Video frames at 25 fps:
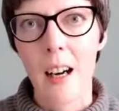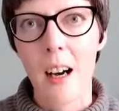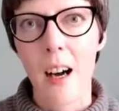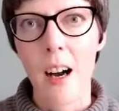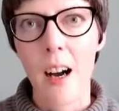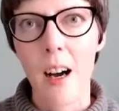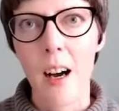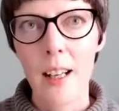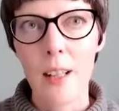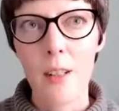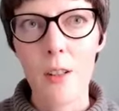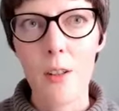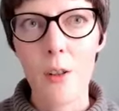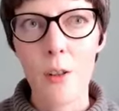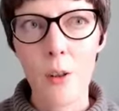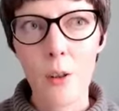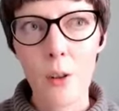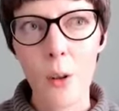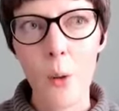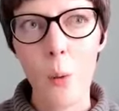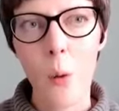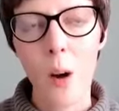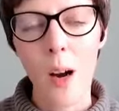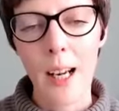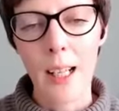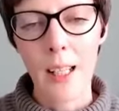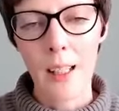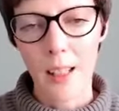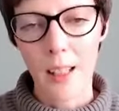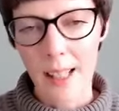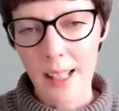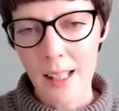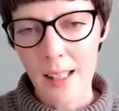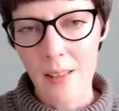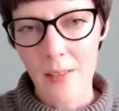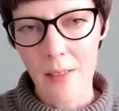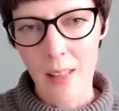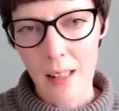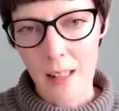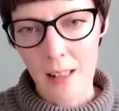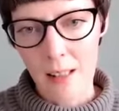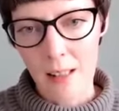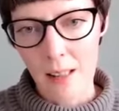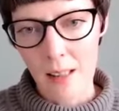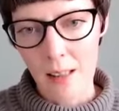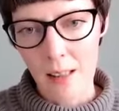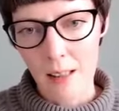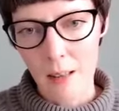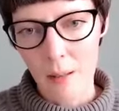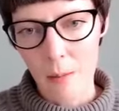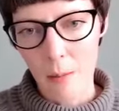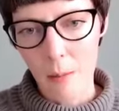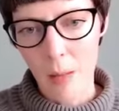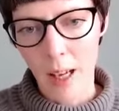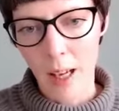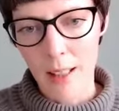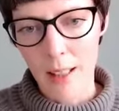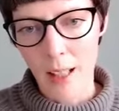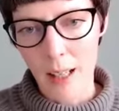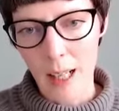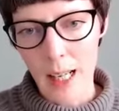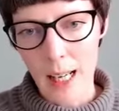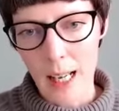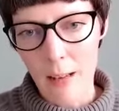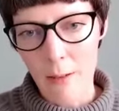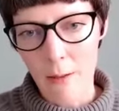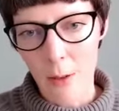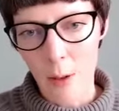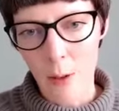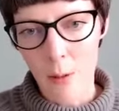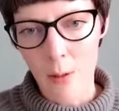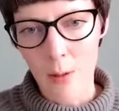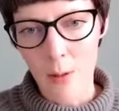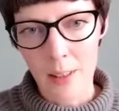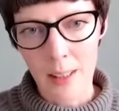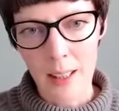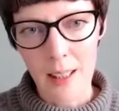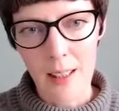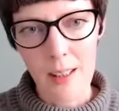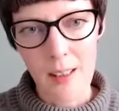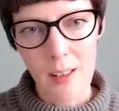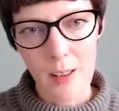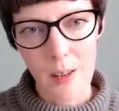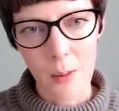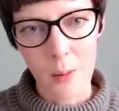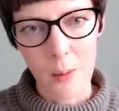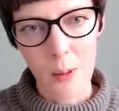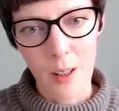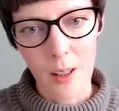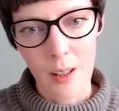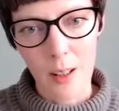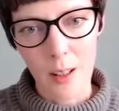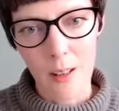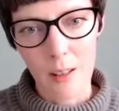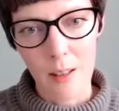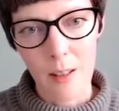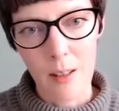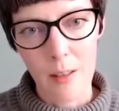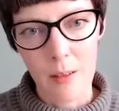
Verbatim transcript: i took what i liked of that system and i evolved it to work